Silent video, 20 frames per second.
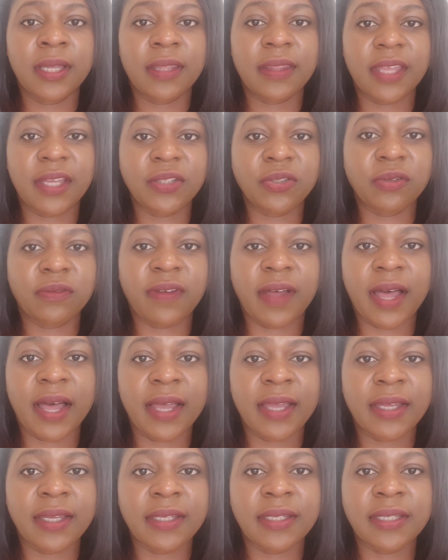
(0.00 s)
that you've
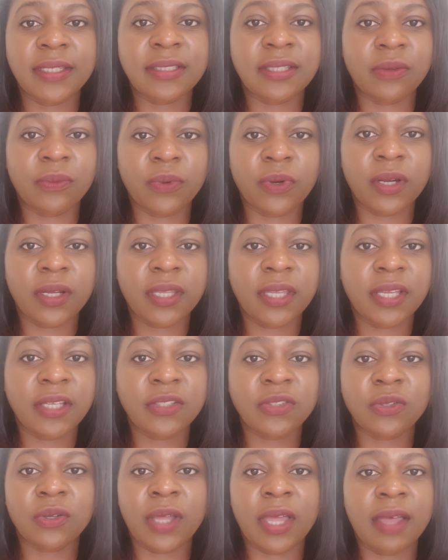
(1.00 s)
hired isn't working.
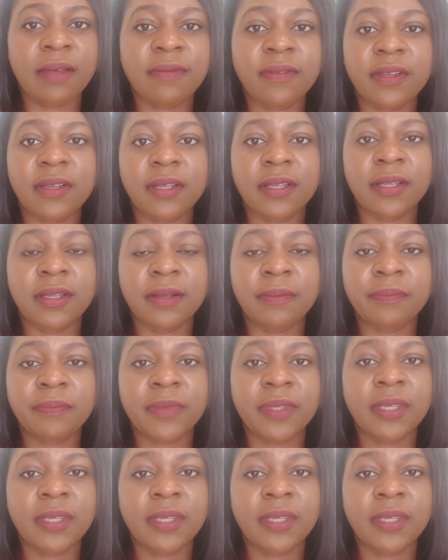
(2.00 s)
So have a